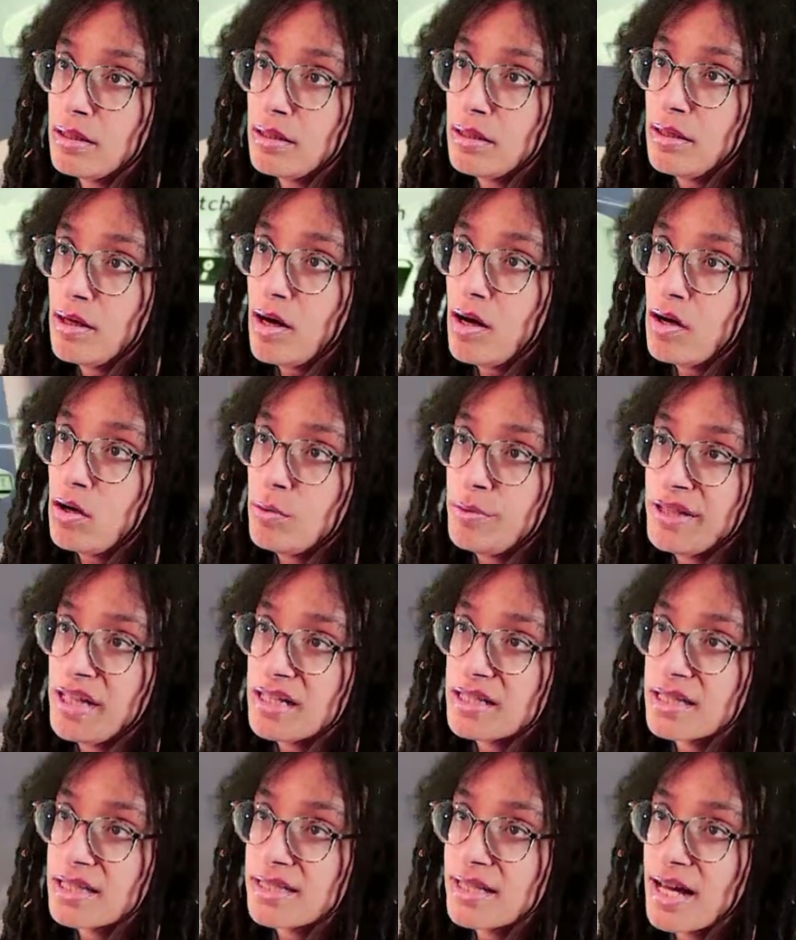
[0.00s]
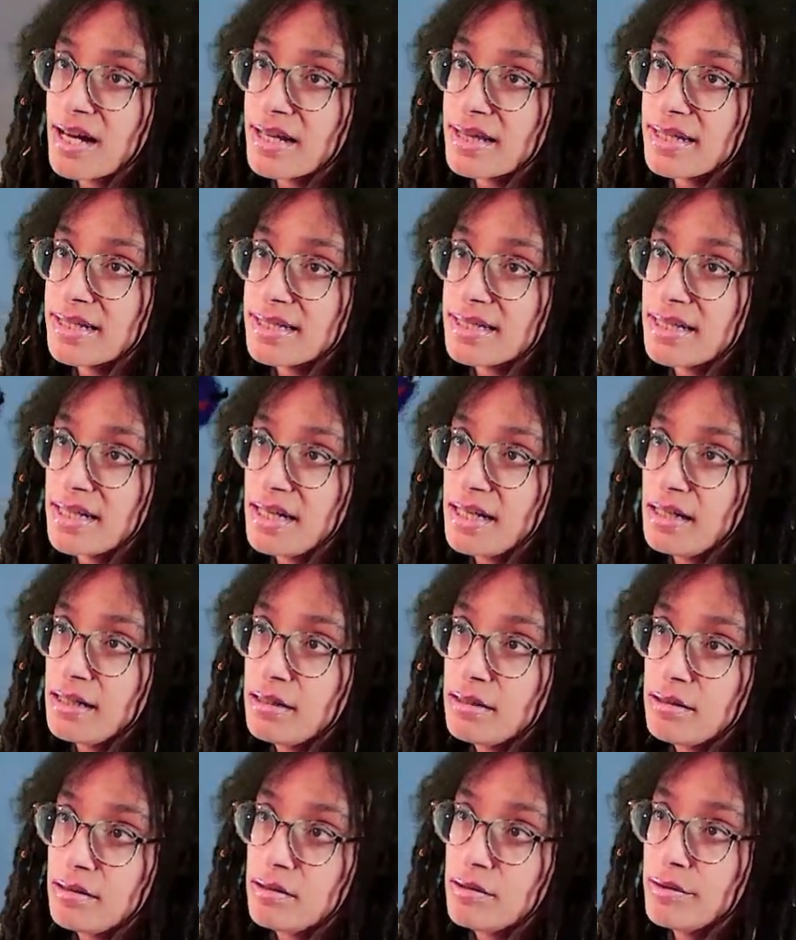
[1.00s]
Oh, because it's not in the
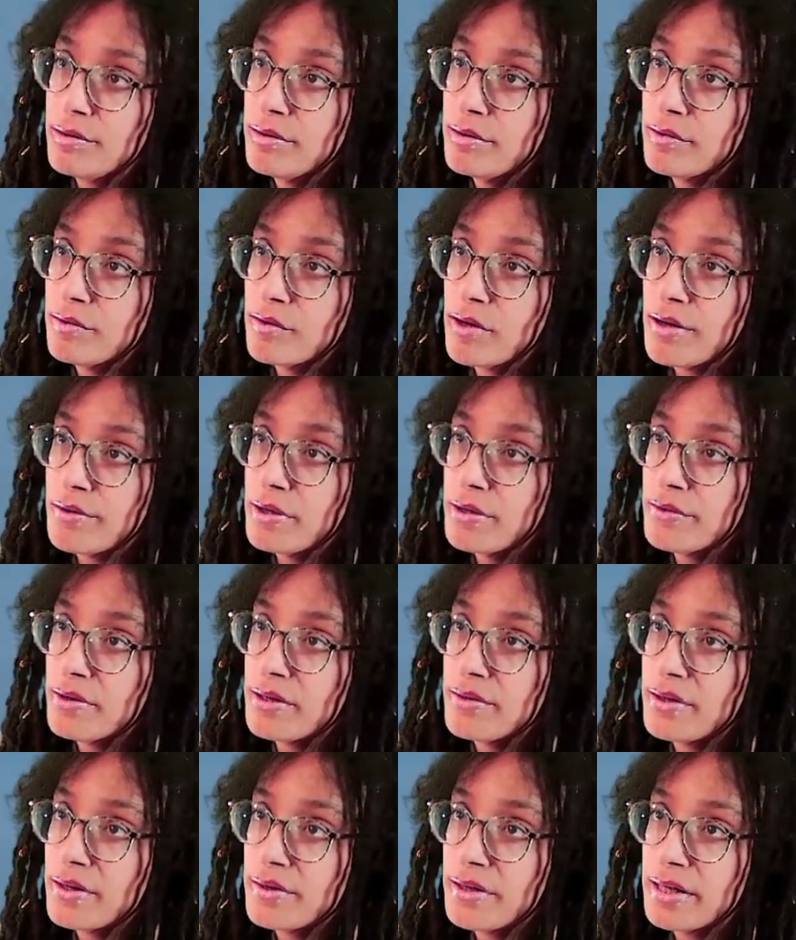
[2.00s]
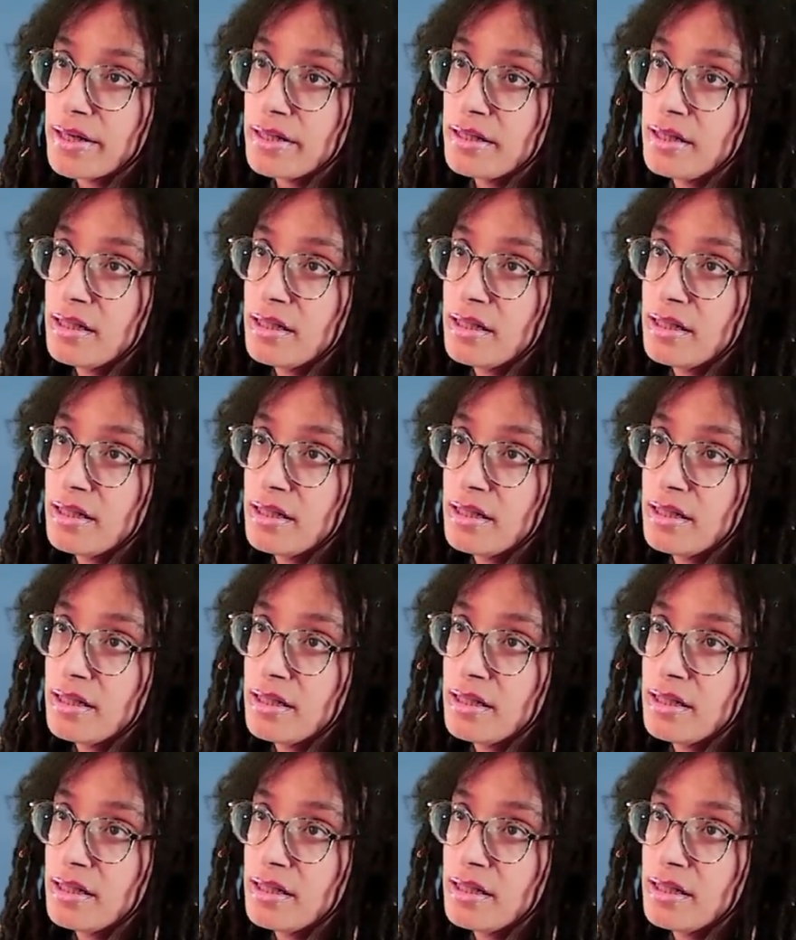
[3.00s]
scene. Right.